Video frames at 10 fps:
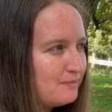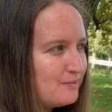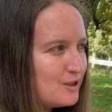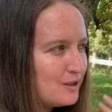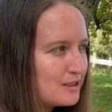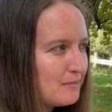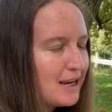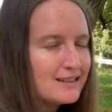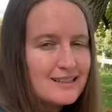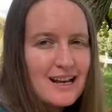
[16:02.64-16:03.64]
doing some
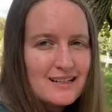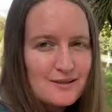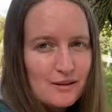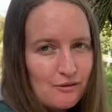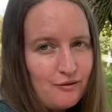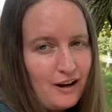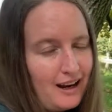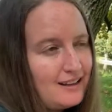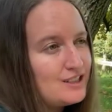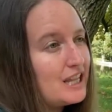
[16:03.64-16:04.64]
exercising with a
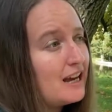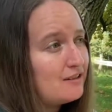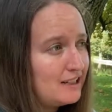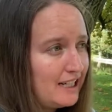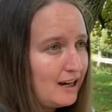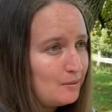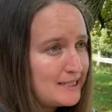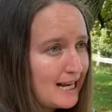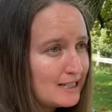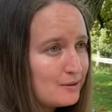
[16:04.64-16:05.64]
friend. That really helps
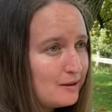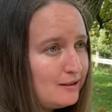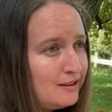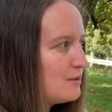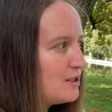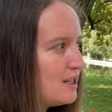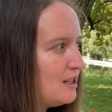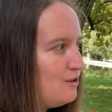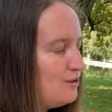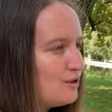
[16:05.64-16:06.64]
as well, because then
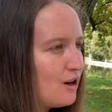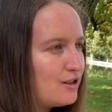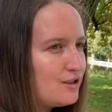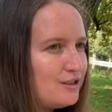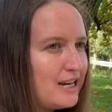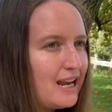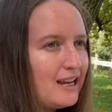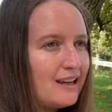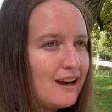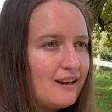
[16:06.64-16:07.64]
you start your
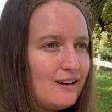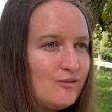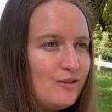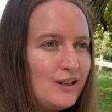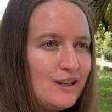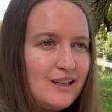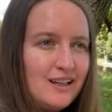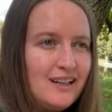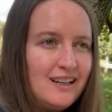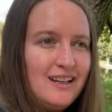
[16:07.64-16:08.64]
day kind of
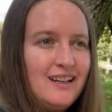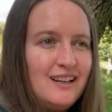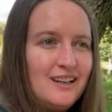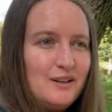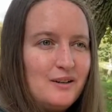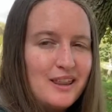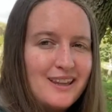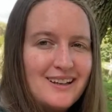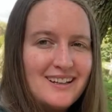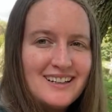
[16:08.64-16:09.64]
with
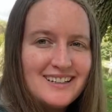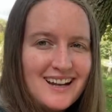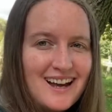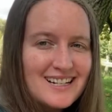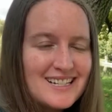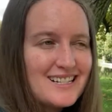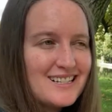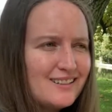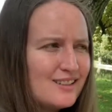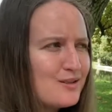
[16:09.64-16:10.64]
a nice,
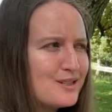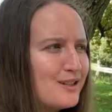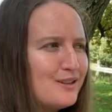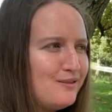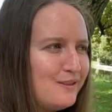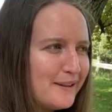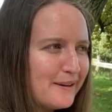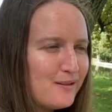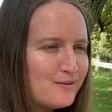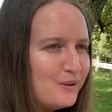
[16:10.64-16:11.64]
it's always a good feeling
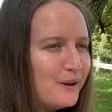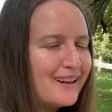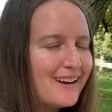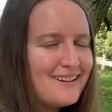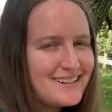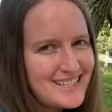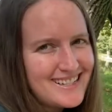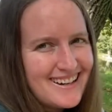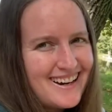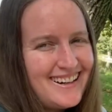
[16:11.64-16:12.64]
after working out, so
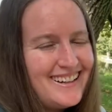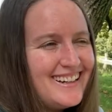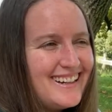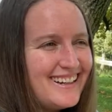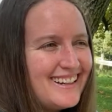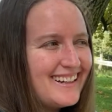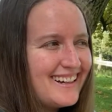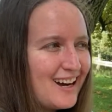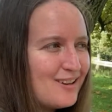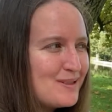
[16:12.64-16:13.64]
it
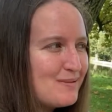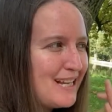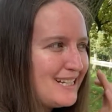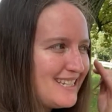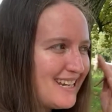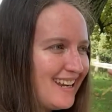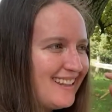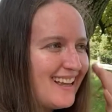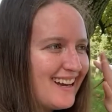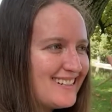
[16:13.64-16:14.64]
helps maintain
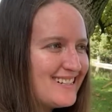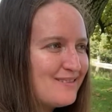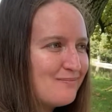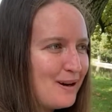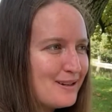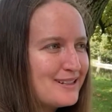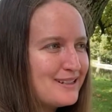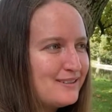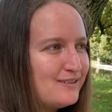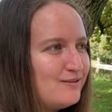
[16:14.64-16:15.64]
that
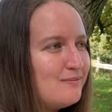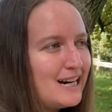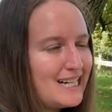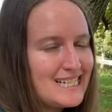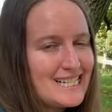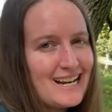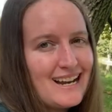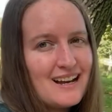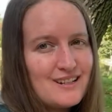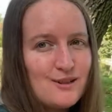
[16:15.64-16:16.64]
positive mindset
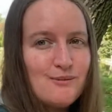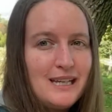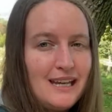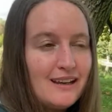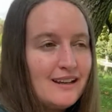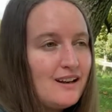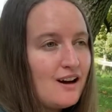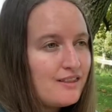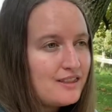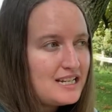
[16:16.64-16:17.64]
as you begin
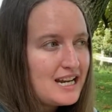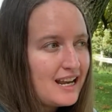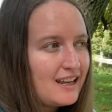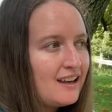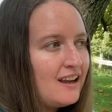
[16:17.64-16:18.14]
on the day,